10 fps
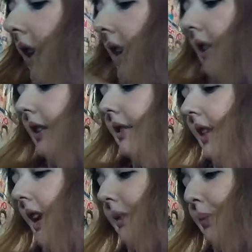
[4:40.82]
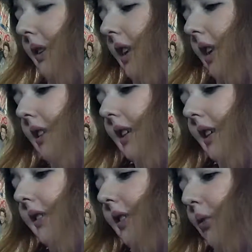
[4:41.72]
And then last but not
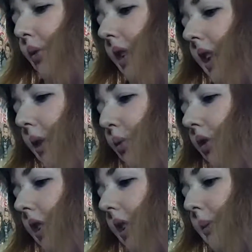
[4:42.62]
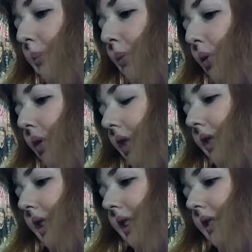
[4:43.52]
least, the one I wanted
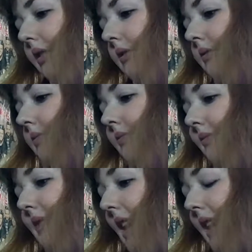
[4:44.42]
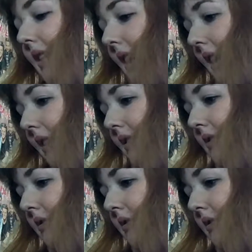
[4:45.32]
more than anything